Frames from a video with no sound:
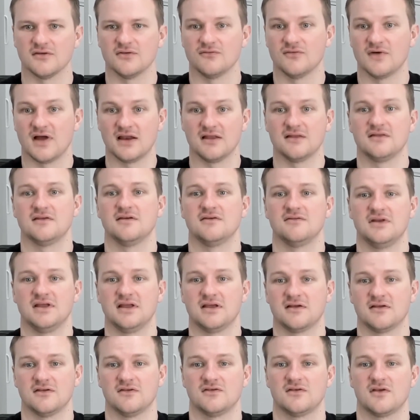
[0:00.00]
relatively
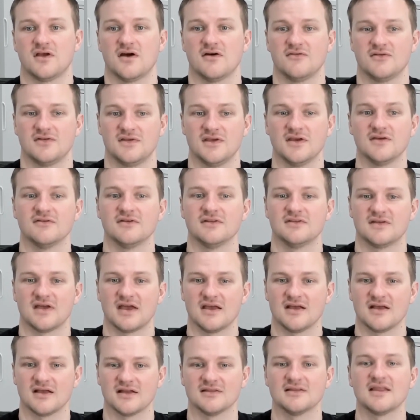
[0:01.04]
conservative, and
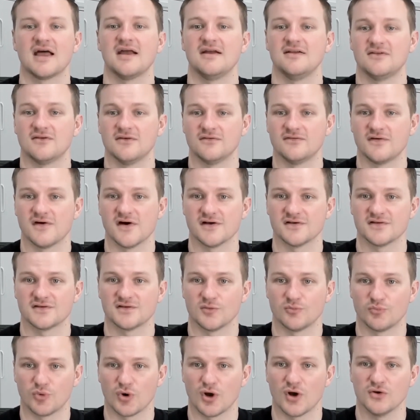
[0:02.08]
take a data-first
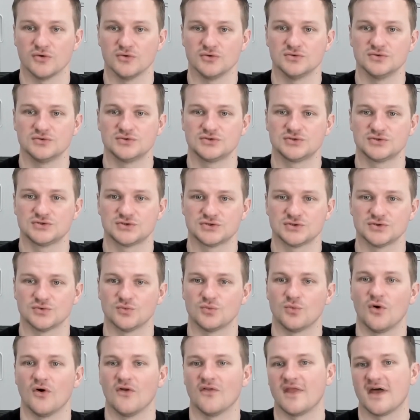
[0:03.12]
approach to
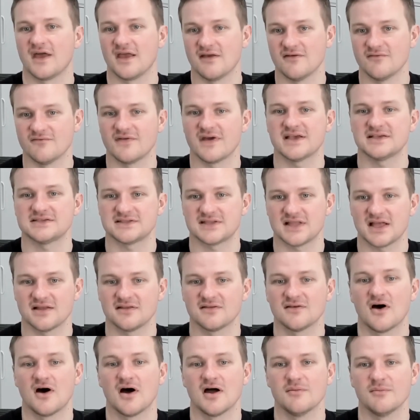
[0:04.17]
what they invest their
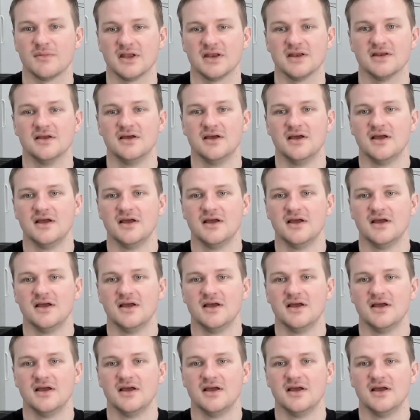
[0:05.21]
time in.